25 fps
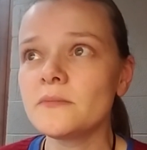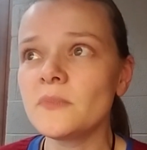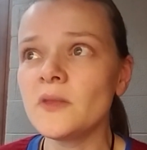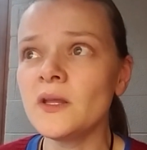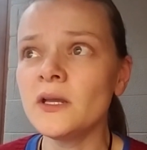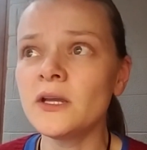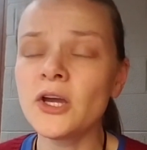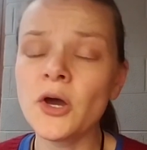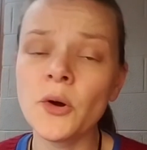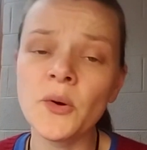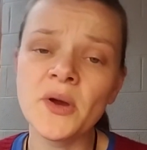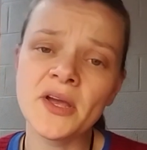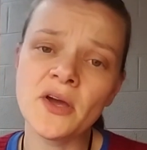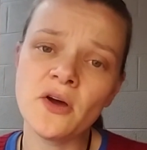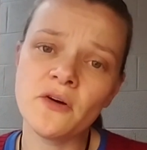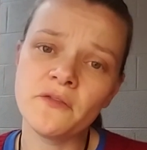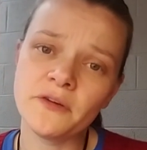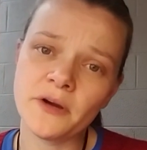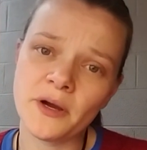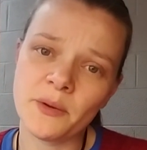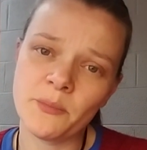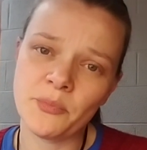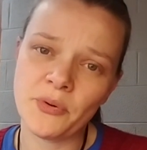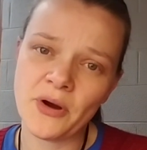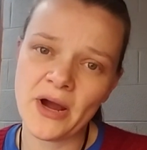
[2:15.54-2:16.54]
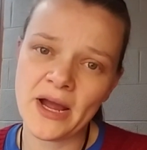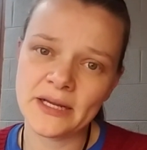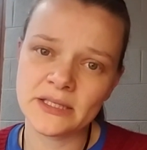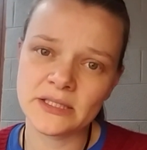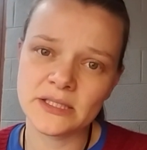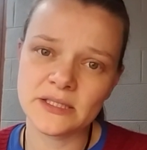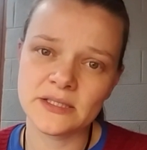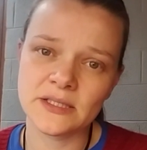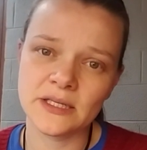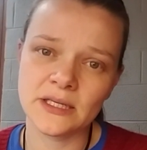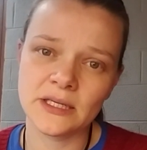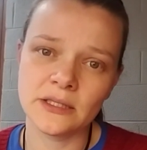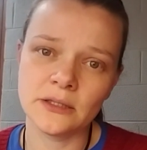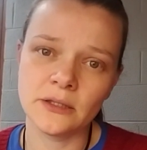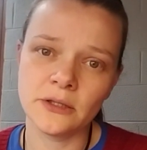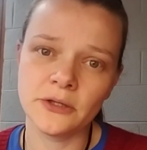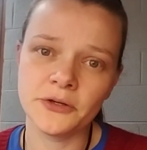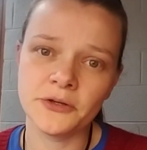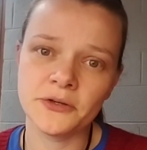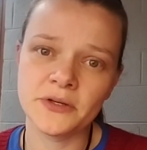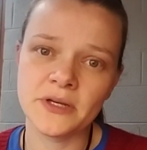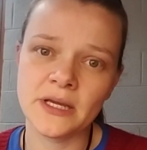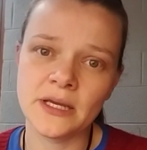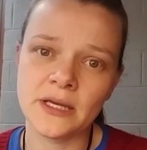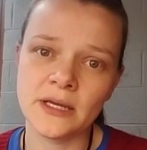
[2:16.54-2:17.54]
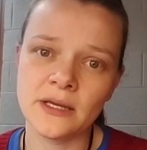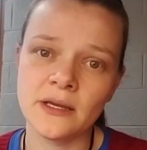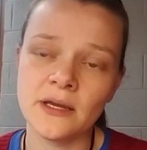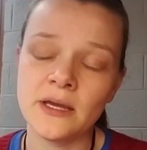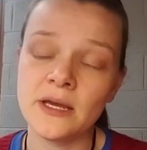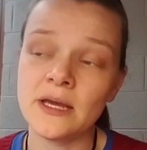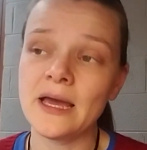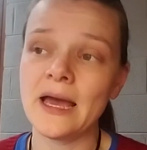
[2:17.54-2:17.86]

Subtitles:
going over and practicing and learning